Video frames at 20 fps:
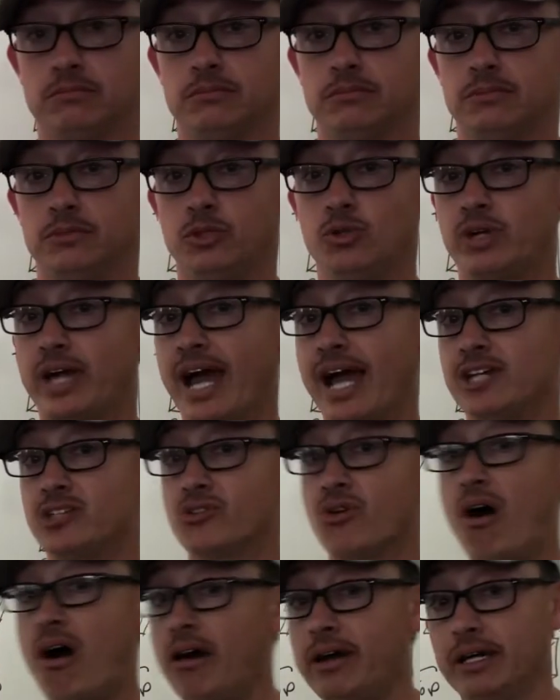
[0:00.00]
You can't
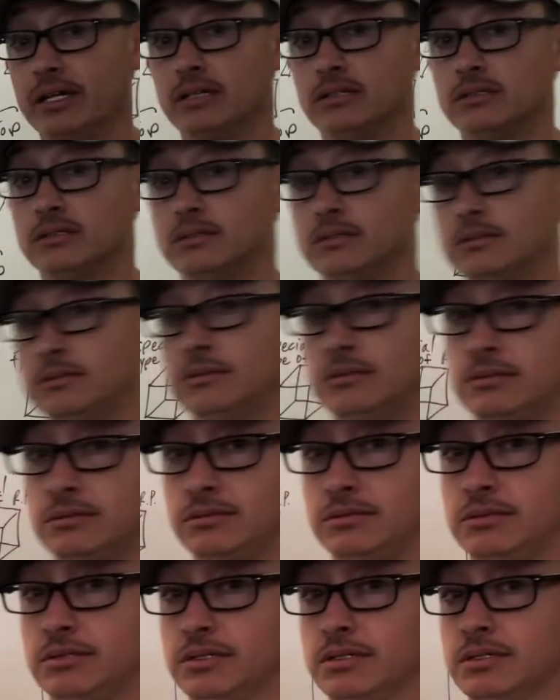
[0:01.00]
draw it
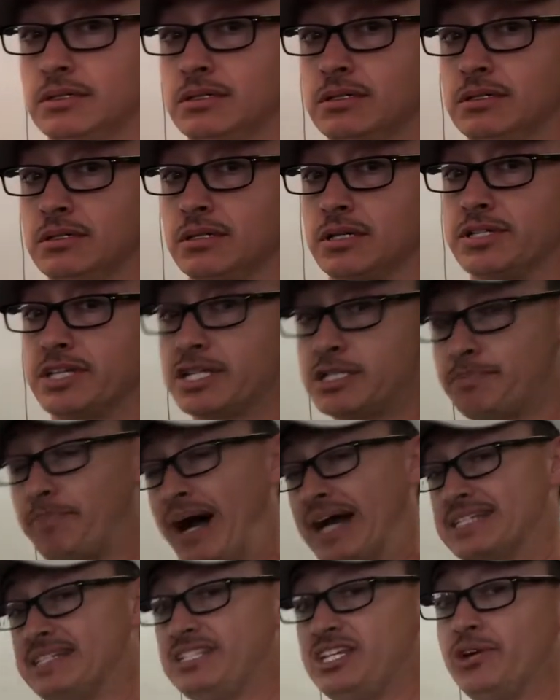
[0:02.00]
because it's by
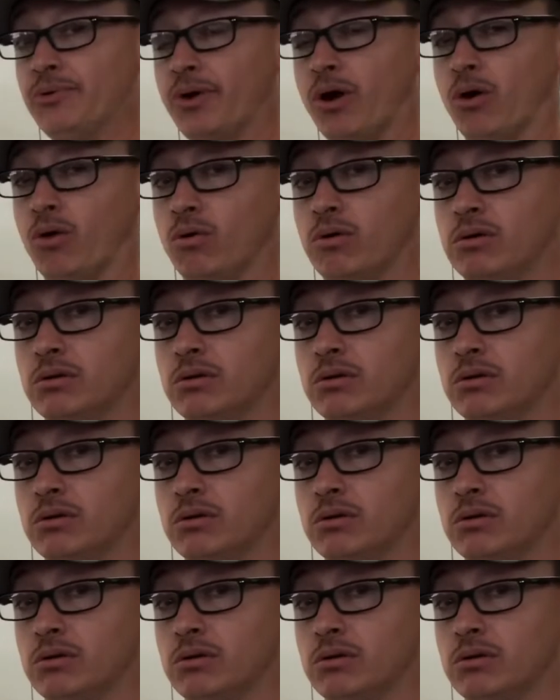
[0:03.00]
0,